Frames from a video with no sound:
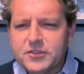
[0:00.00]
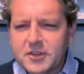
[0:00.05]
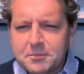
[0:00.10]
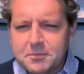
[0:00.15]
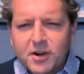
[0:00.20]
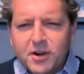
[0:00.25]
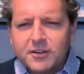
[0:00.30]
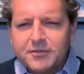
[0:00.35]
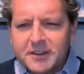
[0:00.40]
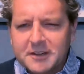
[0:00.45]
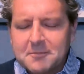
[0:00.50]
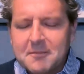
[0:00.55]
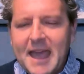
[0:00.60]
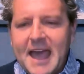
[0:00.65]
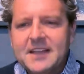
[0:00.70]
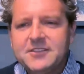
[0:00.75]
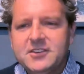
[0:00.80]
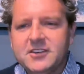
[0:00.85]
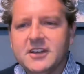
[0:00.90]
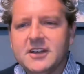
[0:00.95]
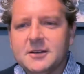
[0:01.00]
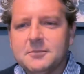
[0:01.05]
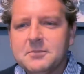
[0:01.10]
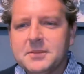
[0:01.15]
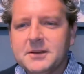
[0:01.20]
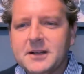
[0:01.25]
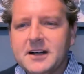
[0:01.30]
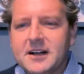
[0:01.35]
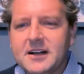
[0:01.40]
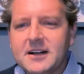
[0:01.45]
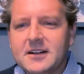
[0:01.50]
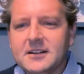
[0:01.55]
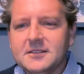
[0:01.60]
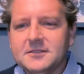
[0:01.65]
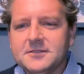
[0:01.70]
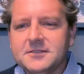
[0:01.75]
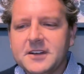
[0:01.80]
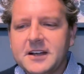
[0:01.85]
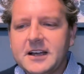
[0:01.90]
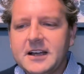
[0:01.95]
almost a perfect matchup
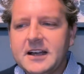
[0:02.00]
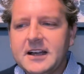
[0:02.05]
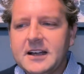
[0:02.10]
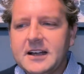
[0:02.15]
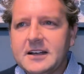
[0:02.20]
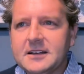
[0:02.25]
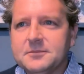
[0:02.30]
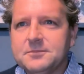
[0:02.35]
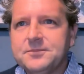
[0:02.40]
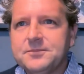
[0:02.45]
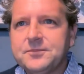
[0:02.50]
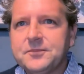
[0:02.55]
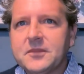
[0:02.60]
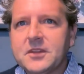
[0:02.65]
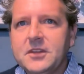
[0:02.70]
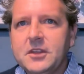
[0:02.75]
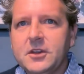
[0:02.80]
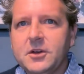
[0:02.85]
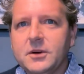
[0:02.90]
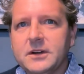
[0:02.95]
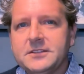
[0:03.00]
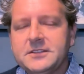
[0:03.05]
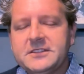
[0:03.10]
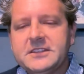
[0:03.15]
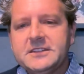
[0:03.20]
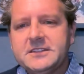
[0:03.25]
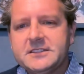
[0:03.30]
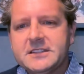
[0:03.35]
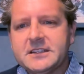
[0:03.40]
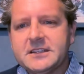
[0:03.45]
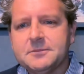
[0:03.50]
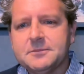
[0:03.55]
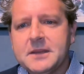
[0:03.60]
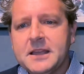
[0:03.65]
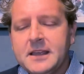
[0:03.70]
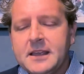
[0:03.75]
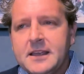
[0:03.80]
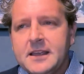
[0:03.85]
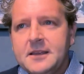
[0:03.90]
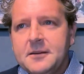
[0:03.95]
of a
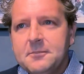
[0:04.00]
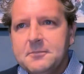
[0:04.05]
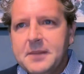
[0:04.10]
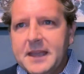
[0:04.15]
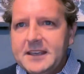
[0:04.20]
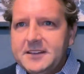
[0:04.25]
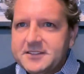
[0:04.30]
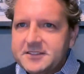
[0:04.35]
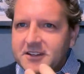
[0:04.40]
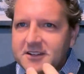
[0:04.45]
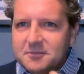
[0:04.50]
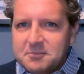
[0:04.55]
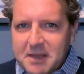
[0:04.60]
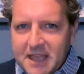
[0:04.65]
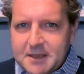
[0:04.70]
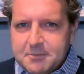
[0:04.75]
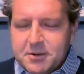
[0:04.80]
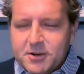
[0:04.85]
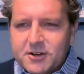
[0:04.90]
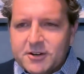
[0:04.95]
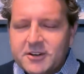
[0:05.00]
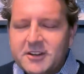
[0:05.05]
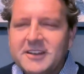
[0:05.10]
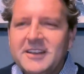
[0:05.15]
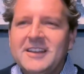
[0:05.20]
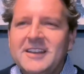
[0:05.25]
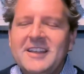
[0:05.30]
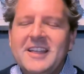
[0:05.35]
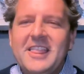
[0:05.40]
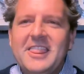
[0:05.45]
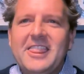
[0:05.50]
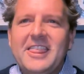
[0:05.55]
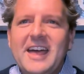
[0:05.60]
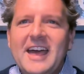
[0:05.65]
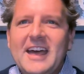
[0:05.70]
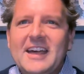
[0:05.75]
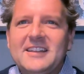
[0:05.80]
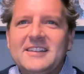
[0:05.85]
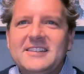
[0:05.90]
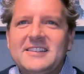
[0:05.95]
system based on paper
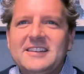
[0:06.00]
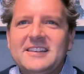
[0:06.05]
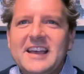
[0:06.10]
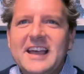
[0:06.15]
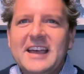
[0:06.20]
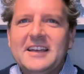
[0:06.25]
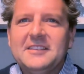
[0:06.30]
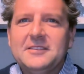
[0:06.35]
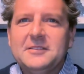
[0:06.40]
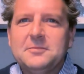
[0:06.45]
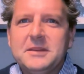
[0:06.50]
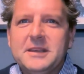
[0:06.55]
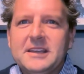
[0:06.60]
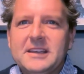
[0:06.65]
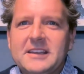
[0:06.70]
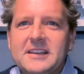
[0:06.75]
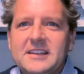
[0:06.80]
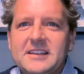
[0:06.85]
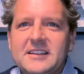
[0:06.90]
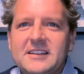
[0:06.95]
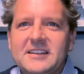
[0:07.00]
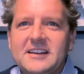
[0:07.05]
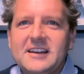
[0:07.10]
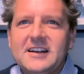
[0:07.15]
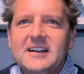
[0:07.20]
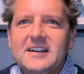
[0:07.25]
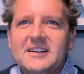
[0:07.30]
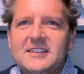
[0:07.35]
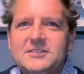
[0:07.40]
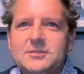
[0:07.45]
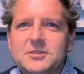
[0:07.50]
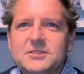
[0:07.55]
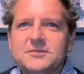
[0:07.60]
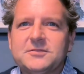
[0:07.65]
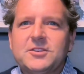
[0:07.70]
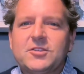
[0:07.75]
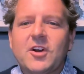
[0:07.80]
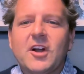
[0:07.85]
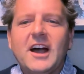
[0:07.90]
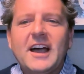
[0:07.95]
that has been sort
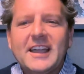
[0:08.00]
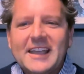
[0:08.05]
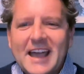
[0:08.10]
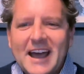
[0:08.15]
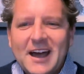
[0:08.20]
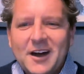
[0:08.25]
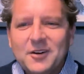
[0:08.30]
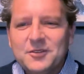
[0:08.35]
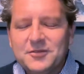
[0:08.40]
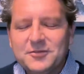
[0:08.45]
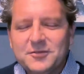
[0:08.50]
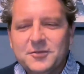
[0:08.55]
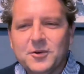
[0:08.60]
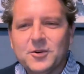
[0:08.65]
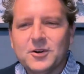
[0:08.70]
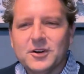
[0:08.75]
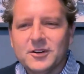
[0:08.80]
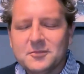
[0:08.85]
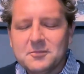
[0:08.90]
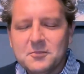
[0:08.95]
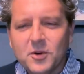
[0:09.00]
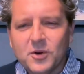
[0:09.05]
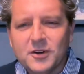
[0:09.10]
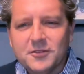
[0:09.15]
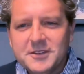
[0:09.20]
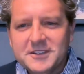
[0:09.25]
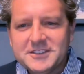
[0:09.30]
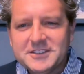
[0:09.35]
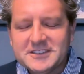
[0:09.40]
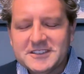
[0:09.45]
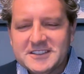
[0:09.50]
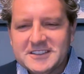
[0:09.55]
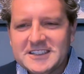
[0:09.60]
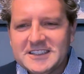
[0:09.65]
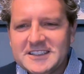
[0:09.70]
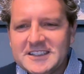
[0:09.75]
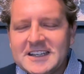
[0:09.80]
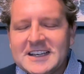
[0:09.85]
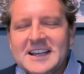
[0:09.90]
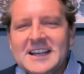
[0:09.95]
of crying out for more
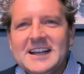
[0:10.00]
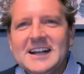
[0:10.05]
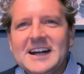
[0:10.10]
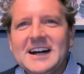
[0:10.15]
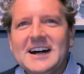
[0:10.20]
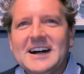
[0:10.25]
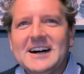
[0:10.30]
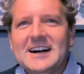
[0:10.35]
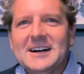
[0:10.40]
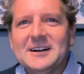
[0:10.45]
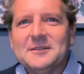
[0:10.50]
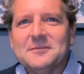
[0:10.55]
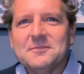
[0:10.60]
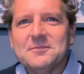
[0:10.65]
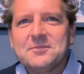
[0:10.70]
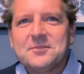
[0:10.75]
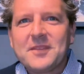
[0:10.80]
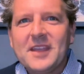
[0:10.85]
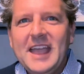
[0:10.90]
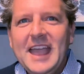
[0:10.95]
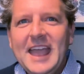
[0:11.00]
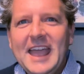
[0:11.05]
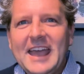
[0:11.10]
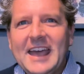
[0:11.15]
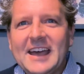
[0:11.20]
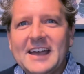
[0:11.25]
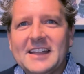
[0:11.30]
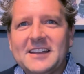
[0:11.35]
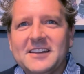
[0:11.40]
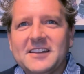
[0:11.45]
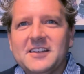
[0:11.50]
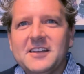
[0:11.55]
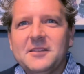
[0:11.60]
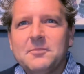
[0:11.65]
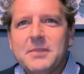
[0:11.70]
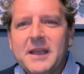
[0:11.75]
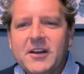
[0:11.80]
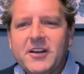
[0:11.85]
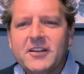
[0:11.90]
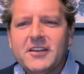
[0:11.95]
efficiency, and
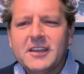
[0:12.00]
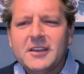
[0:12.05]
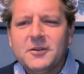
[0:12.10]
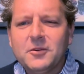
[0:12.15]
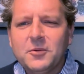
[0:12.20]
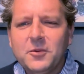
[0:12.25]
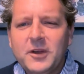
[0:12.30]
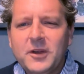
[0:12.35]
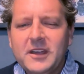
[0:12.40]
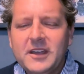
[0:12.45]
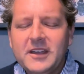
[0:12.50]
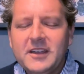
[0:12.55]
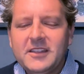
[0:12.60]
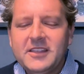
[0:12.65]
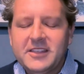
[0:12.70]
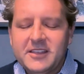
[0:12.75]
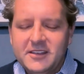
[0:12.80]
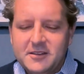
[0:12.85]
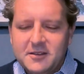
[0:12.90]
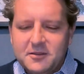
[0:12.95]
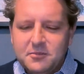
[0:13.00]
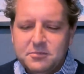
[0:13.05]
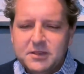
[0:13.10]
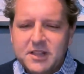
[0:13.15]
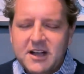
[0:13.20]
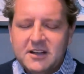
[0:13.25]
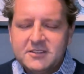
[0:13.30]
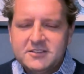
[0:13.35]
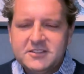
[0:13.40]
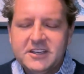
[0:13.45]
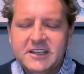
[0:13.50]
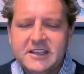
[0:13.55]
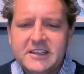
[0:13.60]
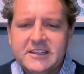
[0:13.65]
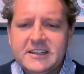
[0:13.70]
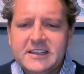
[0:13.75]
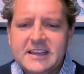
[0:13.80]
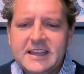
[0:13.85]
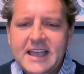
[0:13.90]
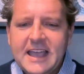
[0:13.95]
pairing it with
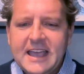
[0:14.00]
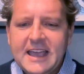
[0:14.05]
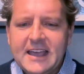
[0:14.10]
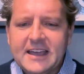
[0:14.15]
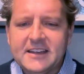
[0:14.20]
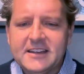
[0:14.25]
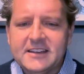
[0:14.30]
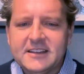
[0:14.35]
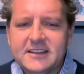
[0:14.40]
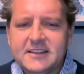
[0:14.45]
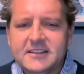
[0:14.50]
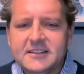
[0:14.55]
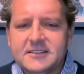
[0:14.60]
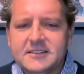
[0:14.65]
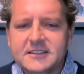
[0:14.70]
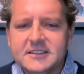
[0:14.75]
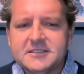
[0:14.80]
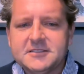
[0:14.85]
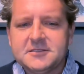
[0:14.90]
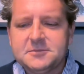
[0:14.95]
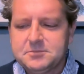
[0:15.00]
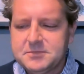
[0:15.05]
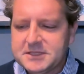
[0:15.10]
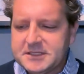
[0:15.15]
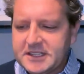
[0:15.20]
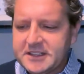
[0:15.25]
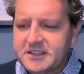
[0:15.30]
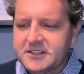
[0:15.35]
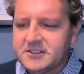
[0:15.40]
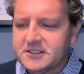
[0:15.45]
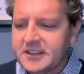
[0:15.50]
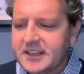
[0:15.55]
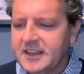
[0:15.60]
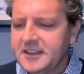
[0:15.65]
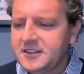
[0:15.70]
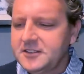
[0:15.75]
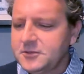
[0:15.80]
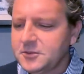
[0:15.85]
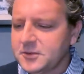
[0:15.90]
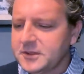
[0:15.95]
blockchain, and in this particular
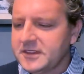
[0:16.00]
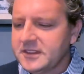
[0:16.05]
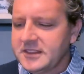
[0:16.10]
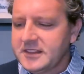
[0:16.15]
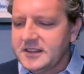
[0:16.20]
case